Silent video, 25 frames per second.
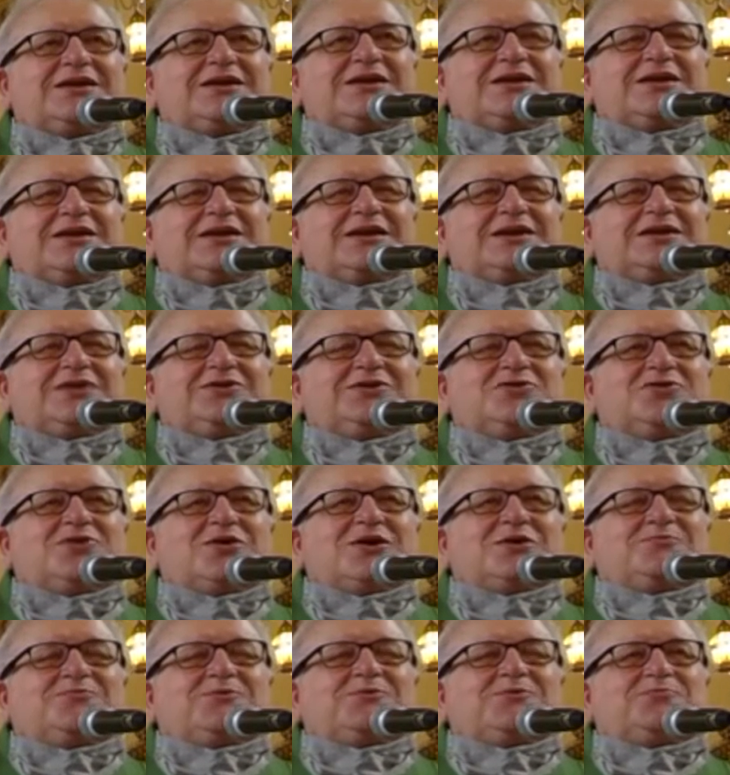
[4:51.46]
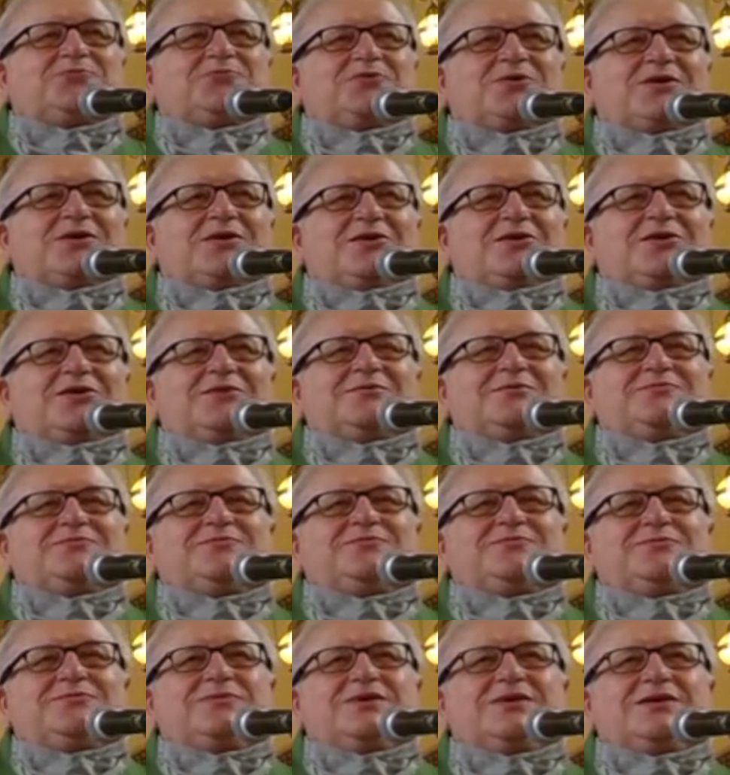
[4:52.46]
An incredible prayer.
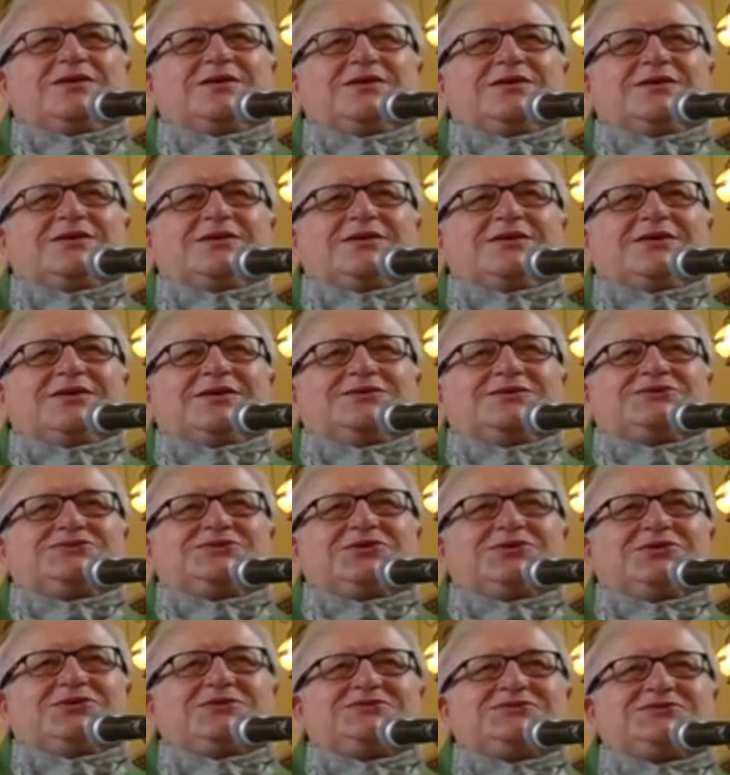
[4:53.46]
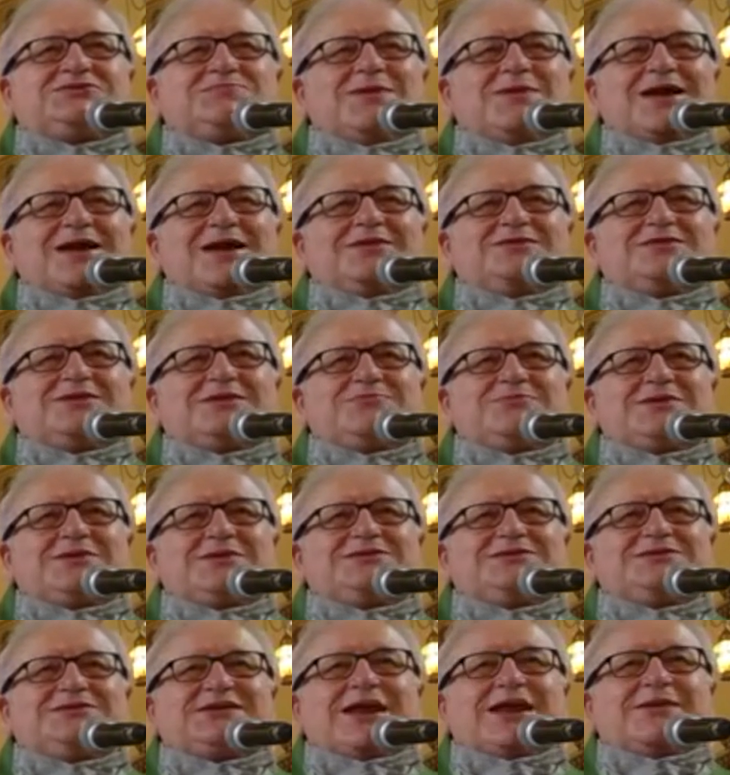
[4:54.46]
She smiled at me and
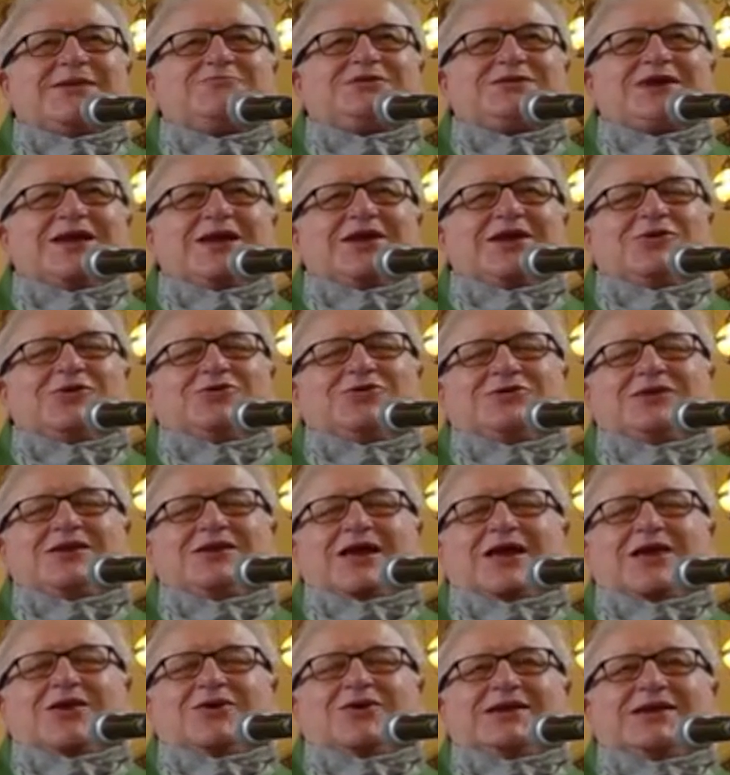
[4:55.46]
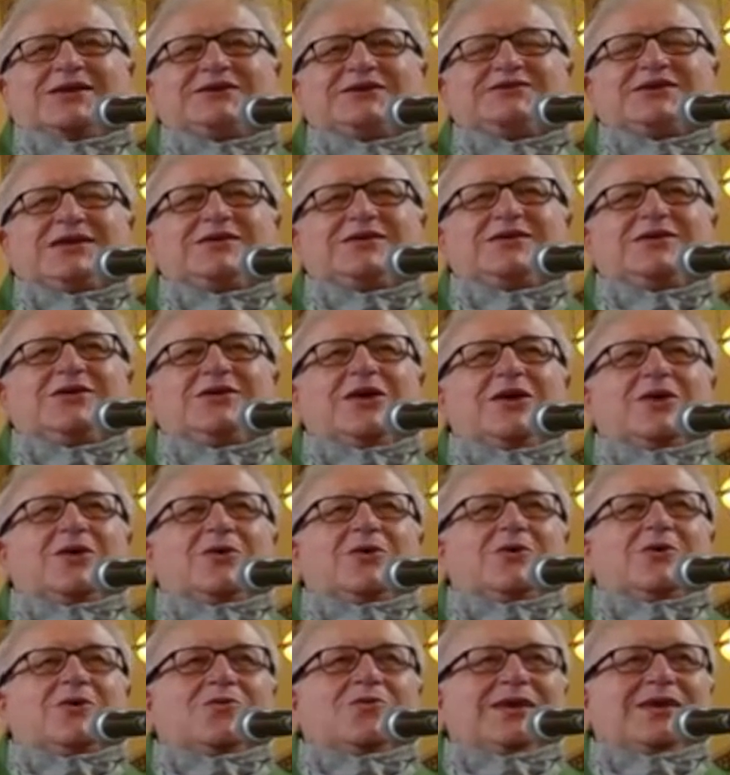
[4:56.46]
said, "I'm tired now." And I said,
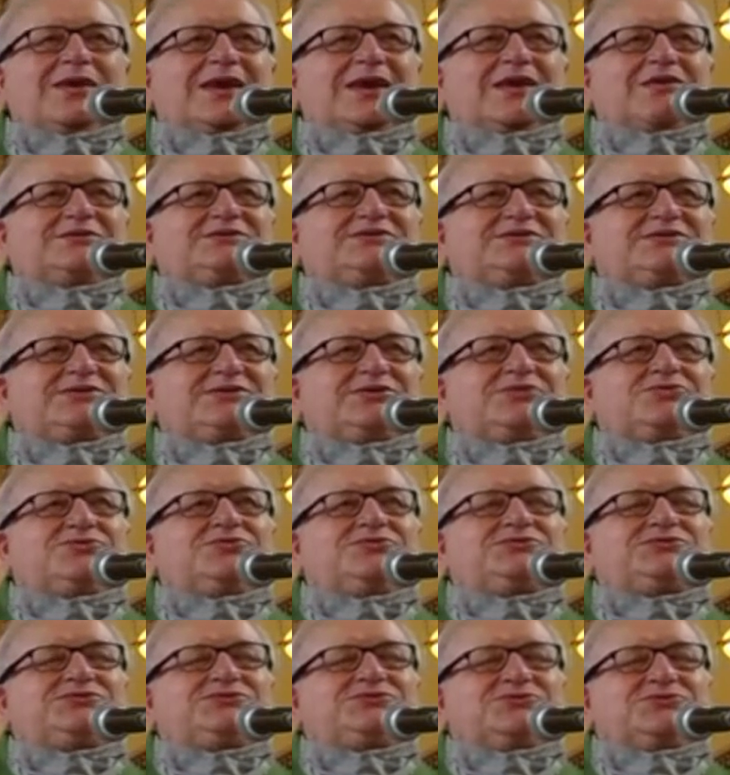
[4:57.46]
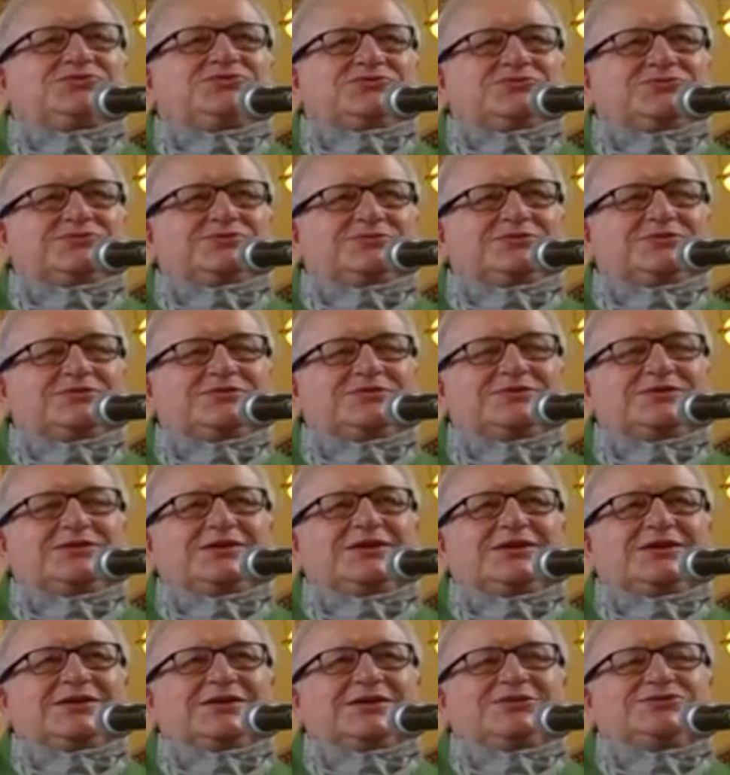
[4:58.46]
"Okay, I'll see you soon."
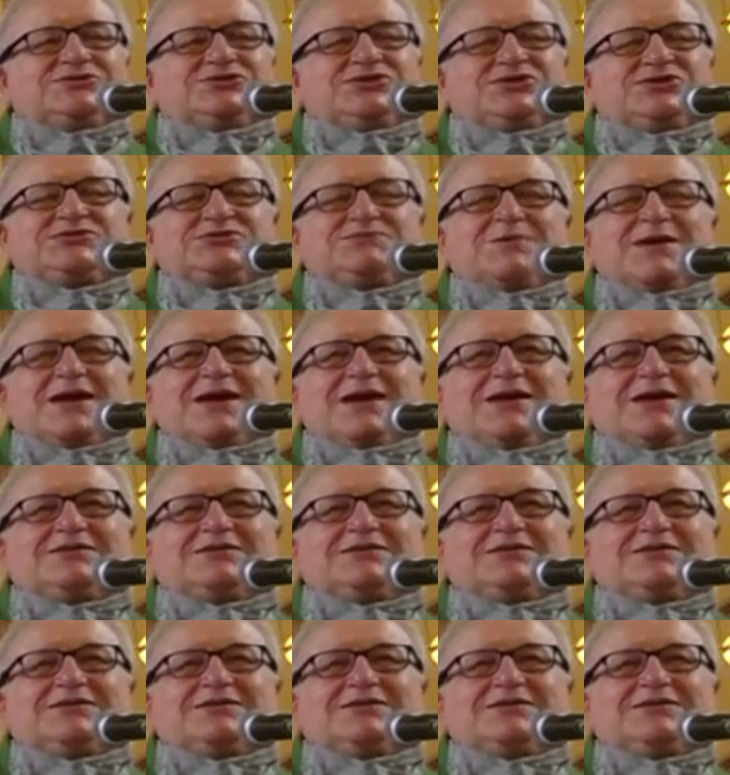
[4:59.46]
She smiled